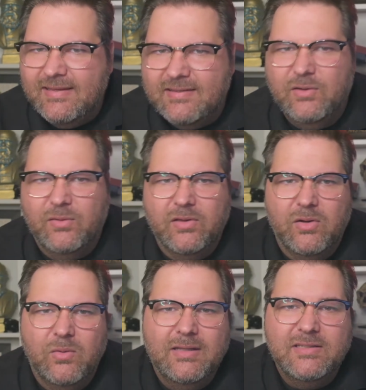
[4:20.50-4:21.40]
here,
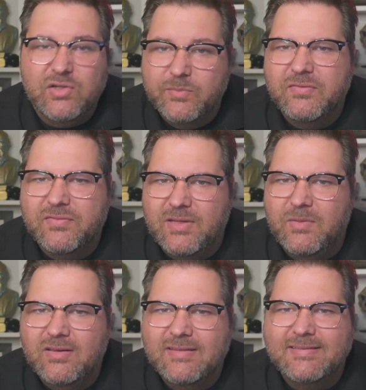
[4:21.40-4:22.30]
though, in terms of
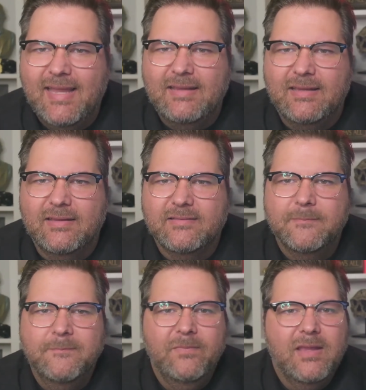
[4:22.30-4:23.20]
stimulus salience.
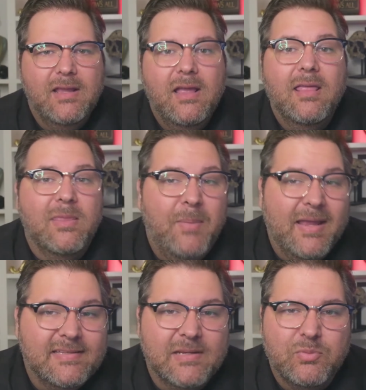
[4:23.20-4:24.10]
The
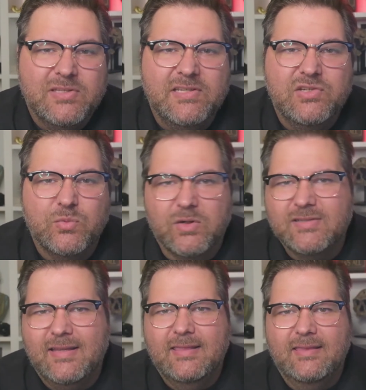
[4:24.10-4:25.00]
basic procedure
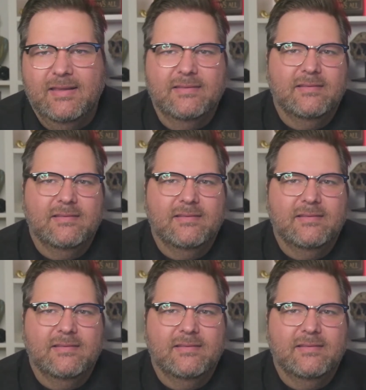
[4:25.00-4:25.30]
works like this